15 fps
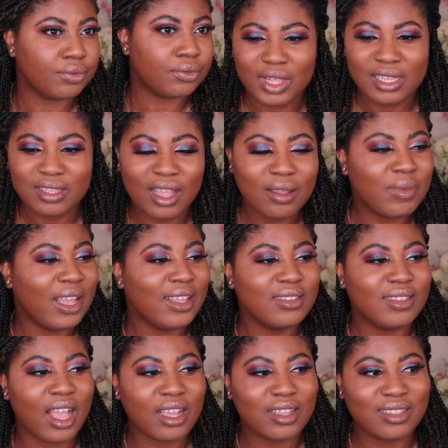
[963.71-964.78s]
it's like my
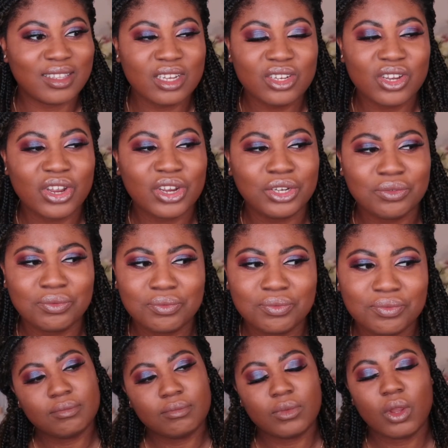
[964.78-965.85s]
exact skin tone.
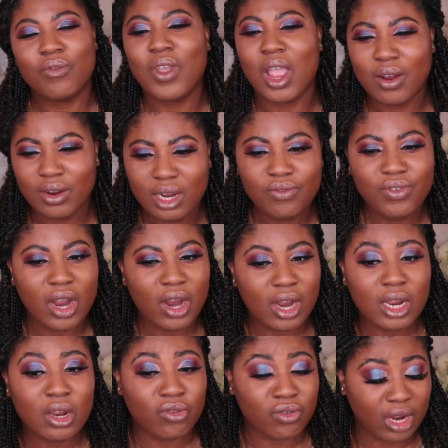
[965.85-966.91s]
Very,
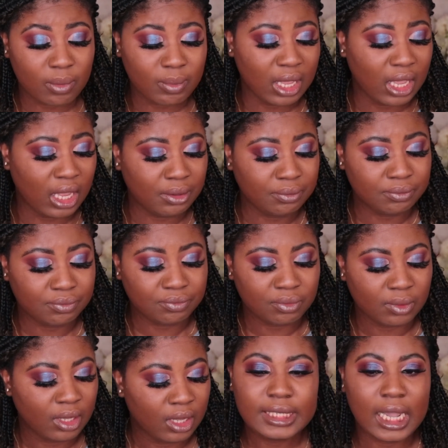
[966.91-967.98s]
very creamy,
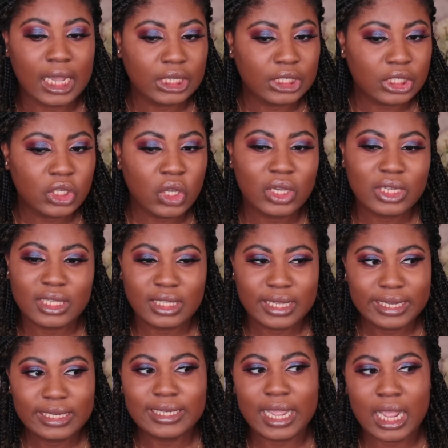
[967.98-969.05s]
does not
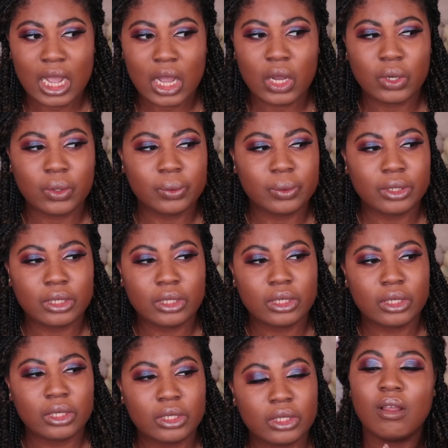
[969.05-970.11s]
set down,
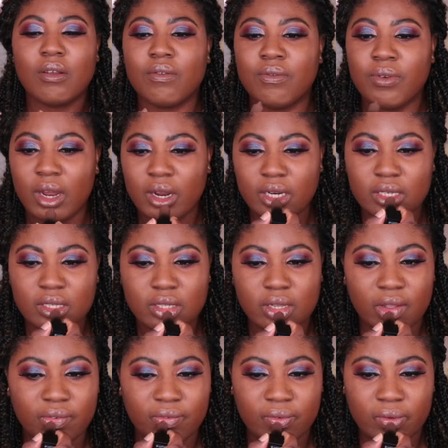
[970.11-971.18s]
very
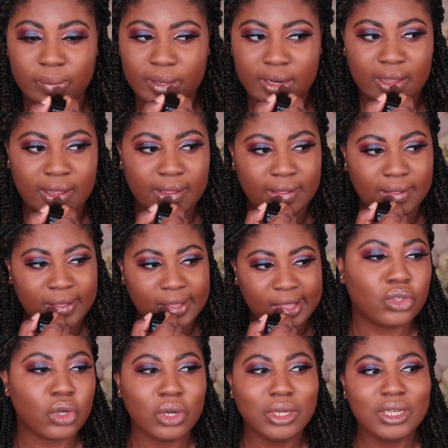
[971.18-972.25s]
soft formula.
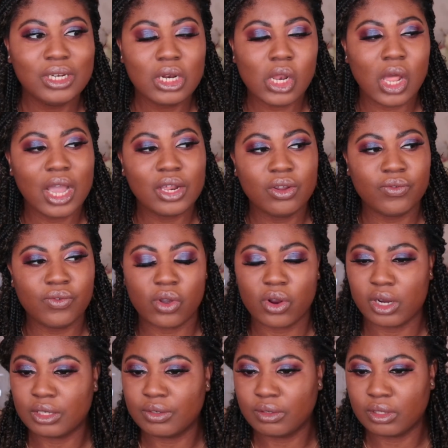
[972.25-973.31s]
Don't need a liner
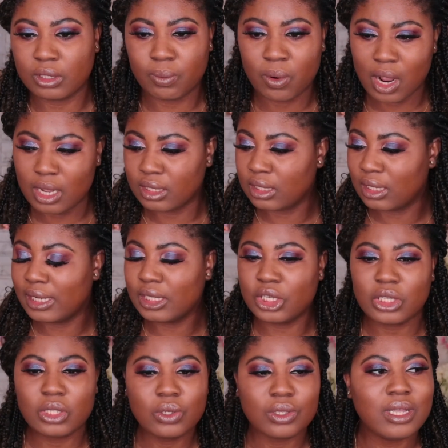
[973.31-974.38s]
for it, surprisingly. It
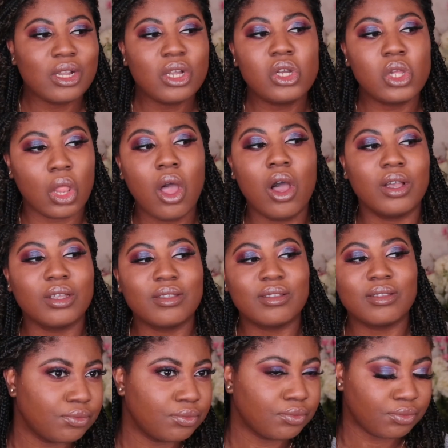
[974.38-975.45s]
just looks like a
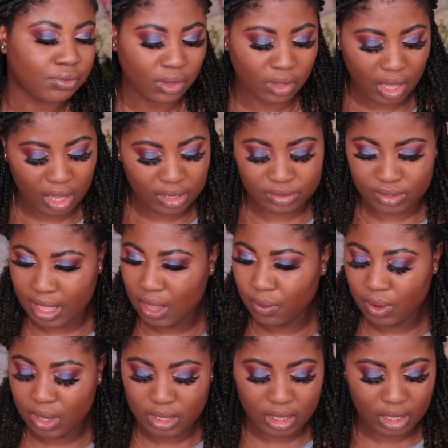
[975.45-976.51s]
gloss. Okay, so that
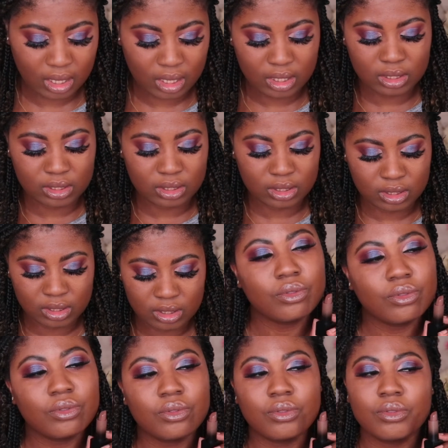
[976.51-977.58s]
one is
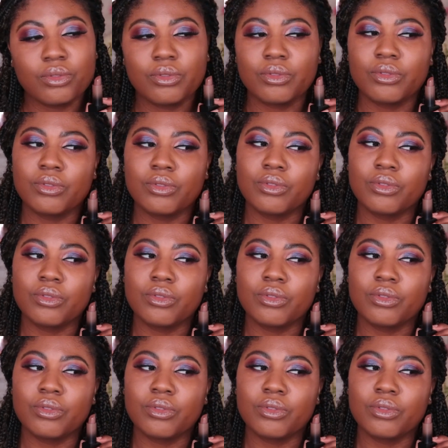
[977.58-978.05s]
Gold Digger.